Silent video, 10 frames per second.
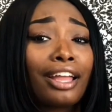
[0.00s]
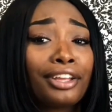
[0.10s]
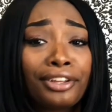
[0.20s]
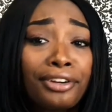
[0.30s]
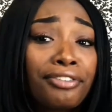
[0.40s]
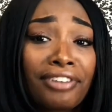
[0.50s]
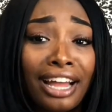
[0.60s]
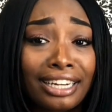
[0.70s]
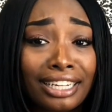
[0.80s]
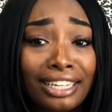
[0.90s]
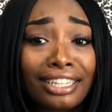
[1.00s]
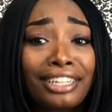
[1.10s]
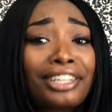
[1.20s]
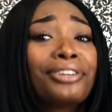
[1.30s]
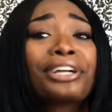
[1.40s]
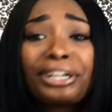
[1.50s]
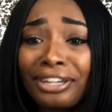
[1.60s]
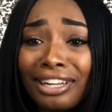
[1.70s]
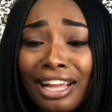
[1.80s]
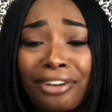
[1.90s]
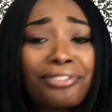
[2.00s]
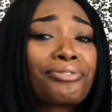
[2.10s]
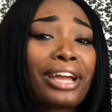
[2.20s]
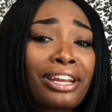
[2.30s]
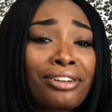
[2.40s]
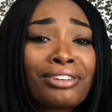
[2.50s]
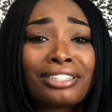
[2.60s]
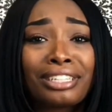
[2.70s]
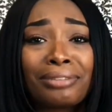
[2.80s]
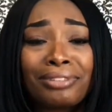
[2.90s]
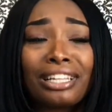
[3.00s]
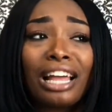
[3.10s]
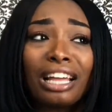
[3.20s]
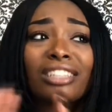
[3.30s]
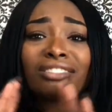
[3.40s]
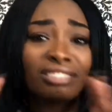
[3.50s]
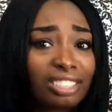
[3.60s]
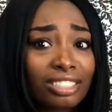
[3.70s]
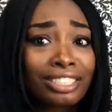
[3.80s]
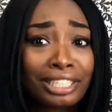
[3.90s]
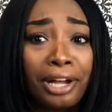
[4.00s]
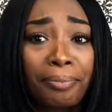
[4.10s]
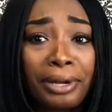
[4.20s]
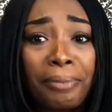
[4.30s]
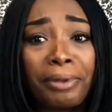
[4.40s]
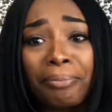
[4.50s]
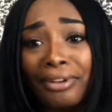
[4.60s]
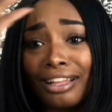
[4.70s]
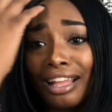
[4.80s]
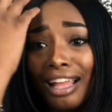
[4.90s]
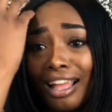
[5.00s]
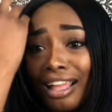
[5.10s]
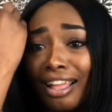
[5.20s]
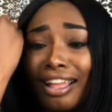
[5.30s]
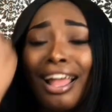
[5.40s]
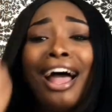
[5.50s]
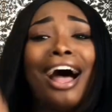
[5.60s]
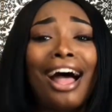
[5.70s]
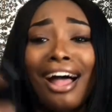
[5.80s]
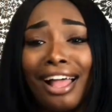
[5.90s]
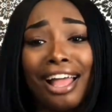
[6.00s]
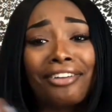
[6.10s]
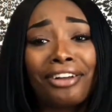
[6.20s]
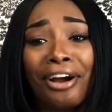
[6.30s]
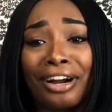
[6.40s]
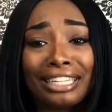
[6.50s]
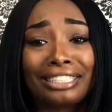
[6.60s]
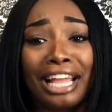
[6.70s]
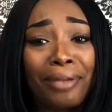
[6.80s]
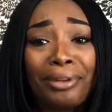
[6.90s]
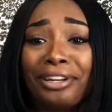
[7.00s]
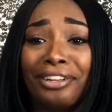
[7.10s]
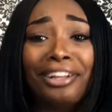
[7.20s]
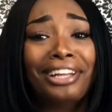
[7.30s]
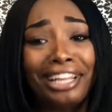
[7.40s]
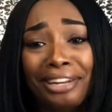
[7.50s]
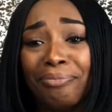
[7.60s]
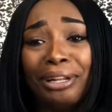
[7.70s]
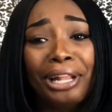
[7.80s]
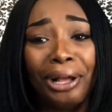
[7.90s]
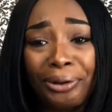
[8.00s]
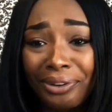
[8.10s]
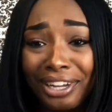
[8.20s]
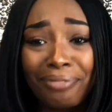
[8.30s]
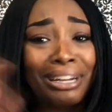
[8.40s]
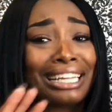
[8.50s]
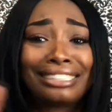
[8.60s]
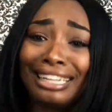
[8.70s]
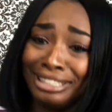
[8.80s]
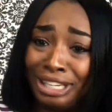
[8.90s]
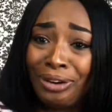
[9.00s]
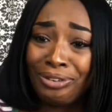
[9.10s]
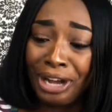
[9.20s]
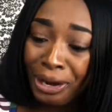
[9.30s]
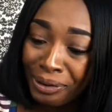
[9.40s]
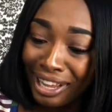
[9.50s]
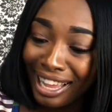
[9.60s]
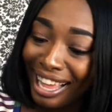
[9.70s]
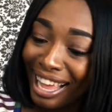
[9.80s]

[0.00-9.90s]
You'll find it. You'll hear it a lot on the radio or something. Like, the song bumping, but I'll have the artist name in the below because I don't know it.